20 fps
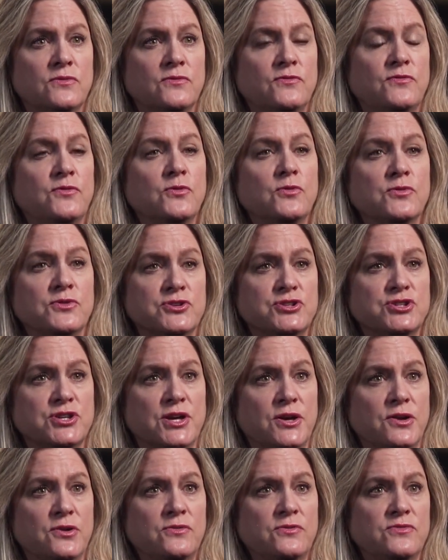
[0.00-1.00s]
for the
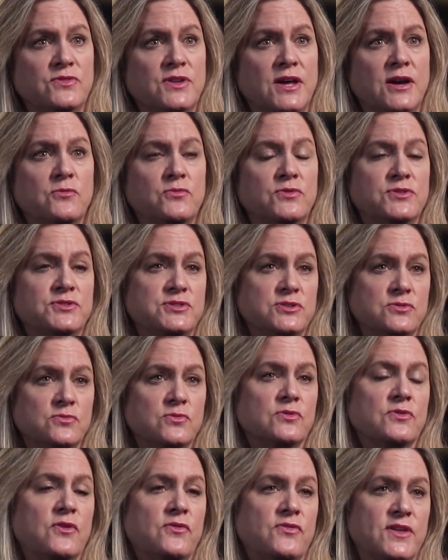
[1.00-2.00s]
show that would do
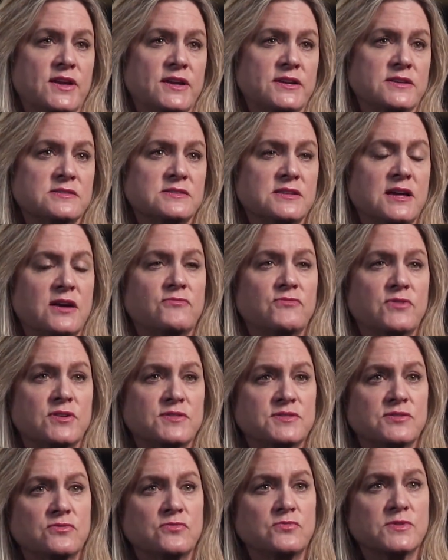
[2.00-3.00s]
all the things that
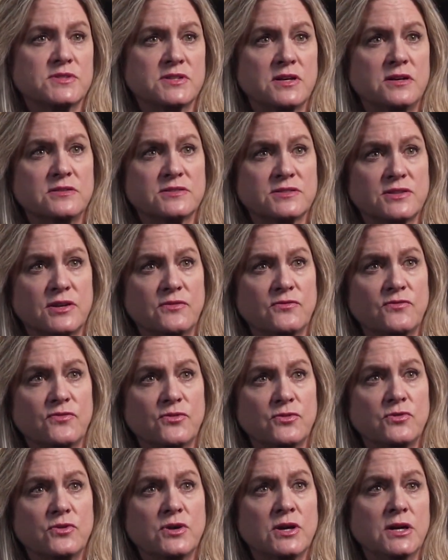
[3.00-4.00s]
Russell was asking
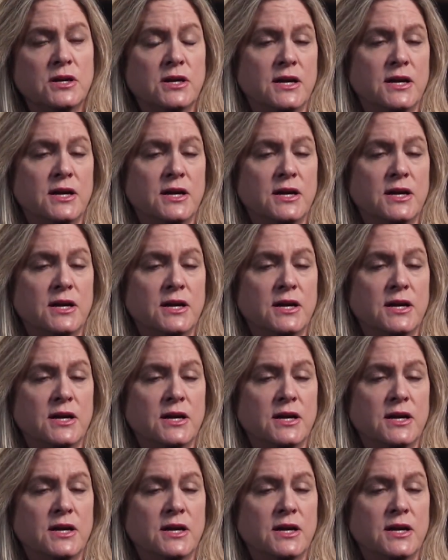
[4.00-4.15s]
for.